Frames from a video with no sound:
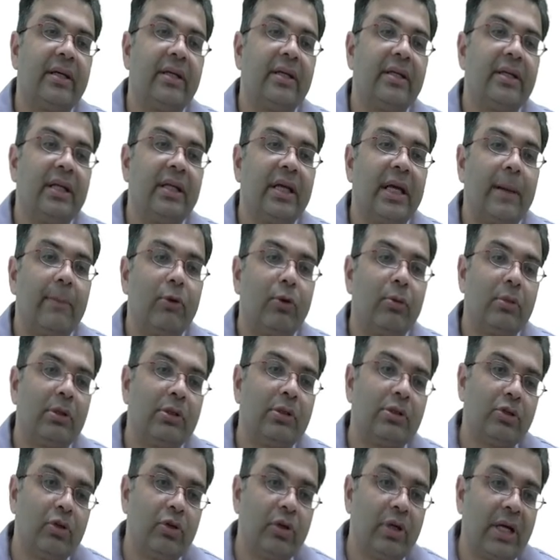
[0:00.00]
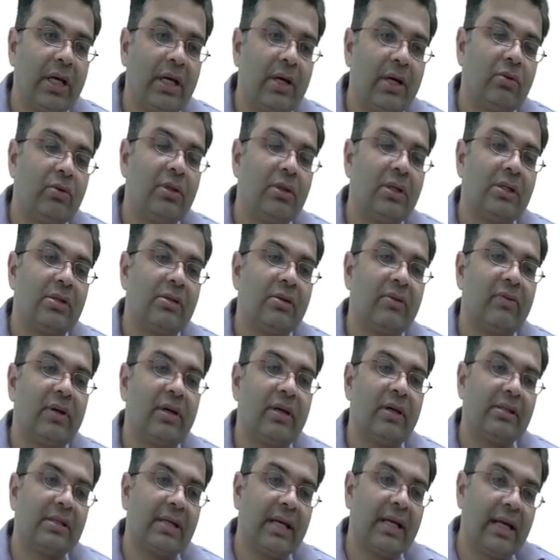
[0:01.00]
in the abdomen so you take out the
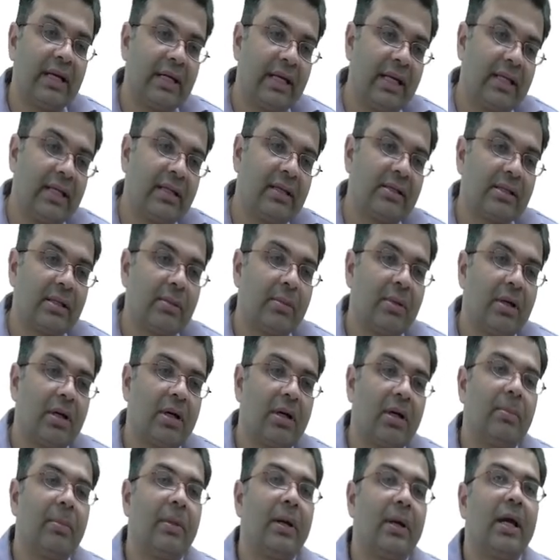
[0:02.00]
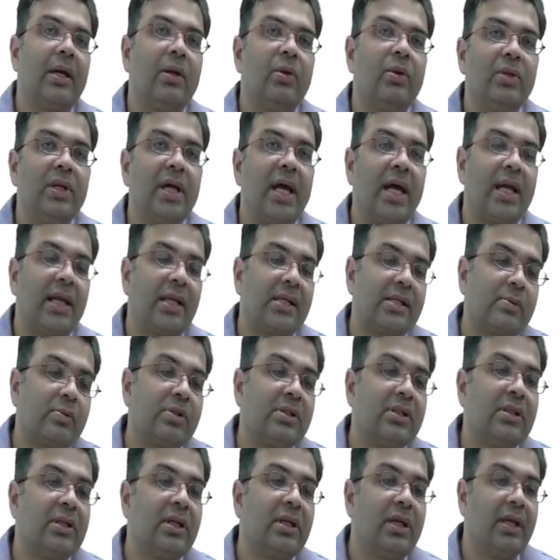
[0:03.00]
esophagus and take the stomach up and do the
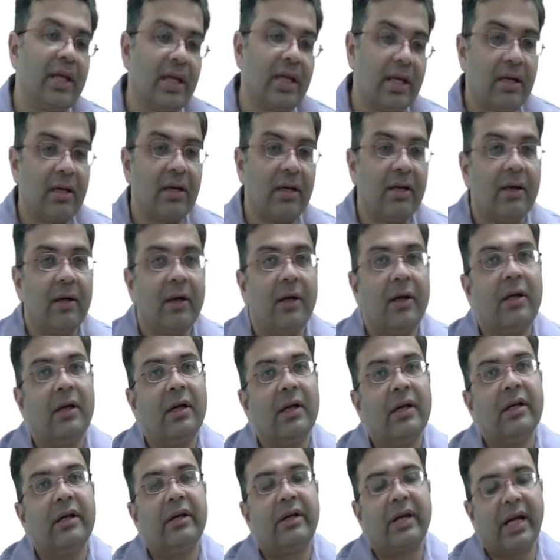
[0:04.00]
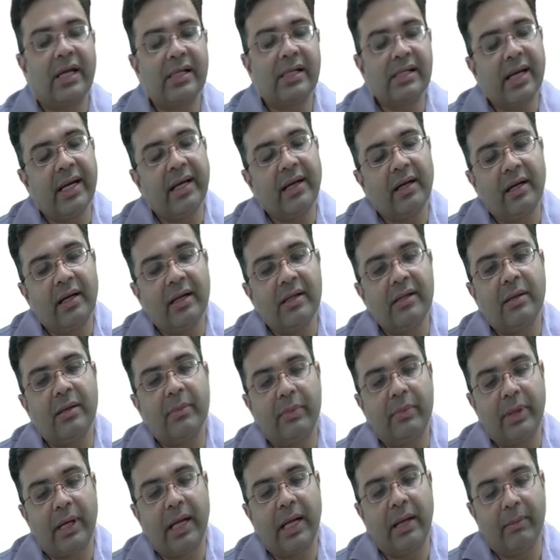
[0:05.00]
anastomosis in the neck transhiatal is a
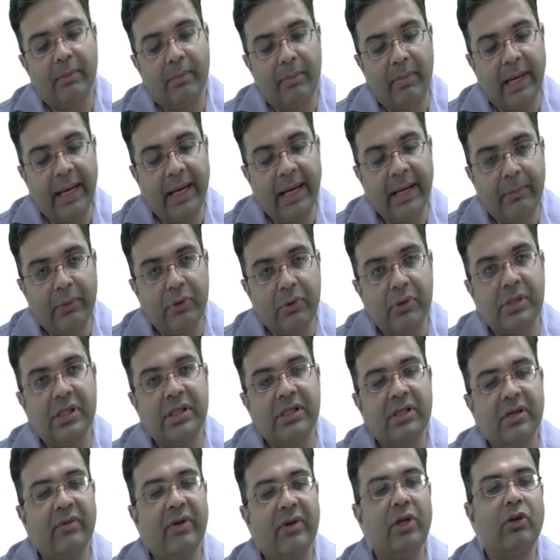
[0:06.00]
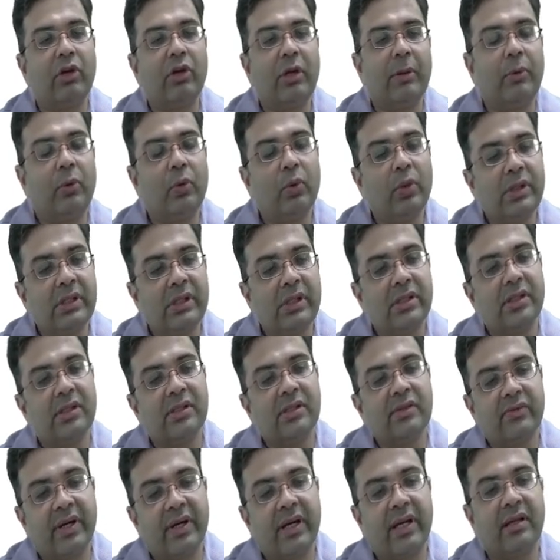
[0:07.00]
bl blind procedure where you keep two
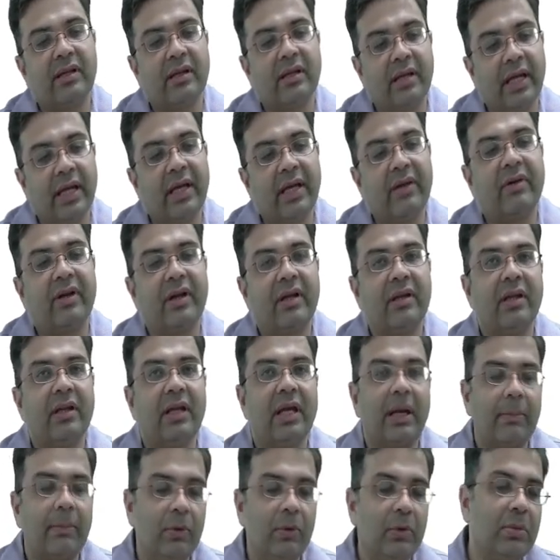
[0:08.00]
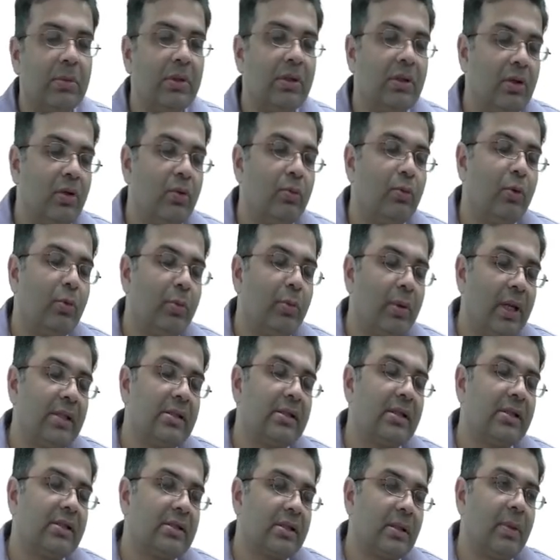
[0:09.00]
incisions one in the neck one in the abdomen you mobilize
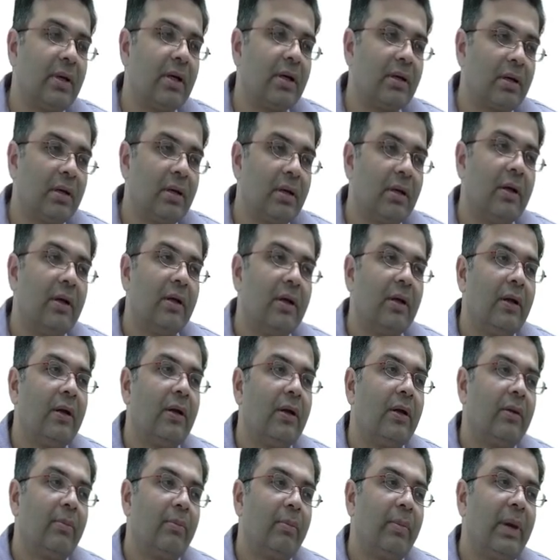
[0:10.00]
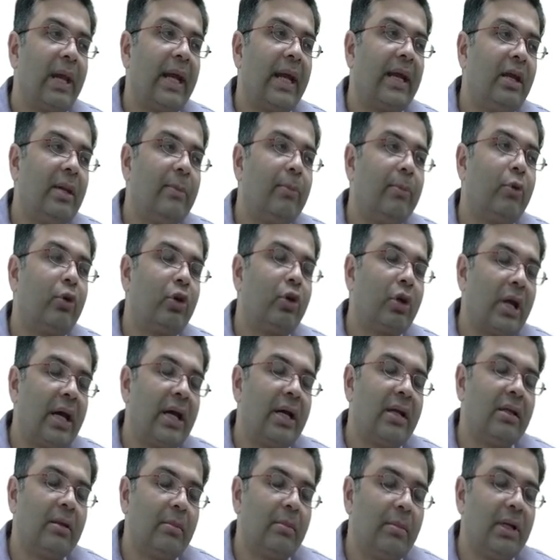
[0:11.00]
the stomach blindly put your
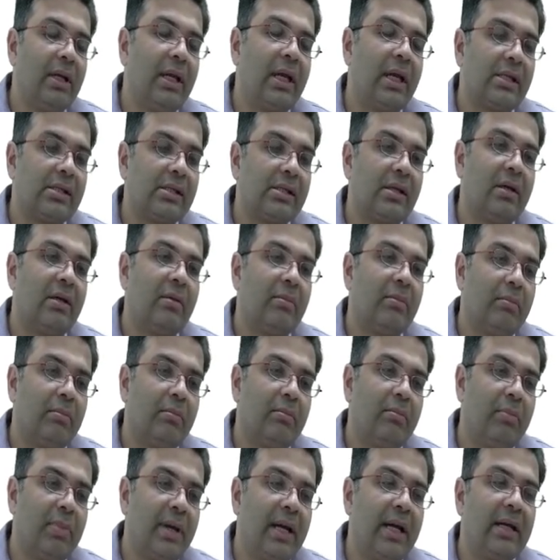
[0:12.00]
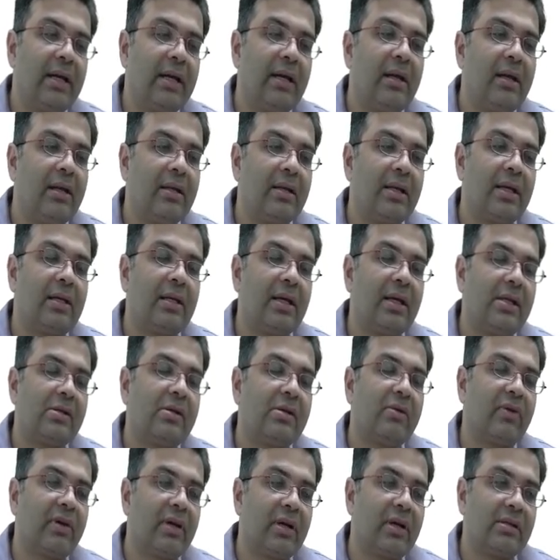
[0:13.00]
hand in the mediastinum bluntly dissect the
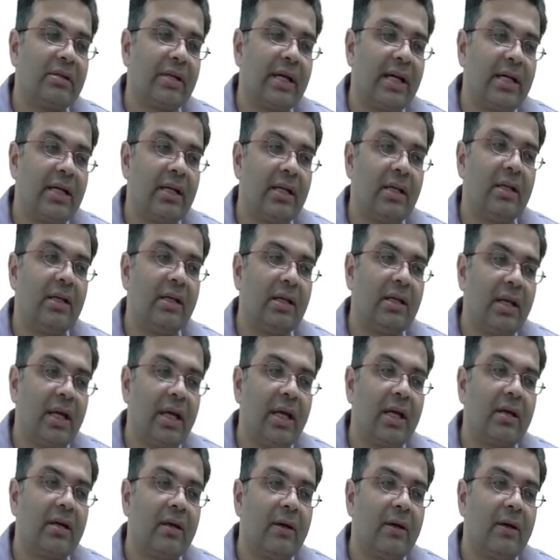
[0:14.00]
esophagus right till the neck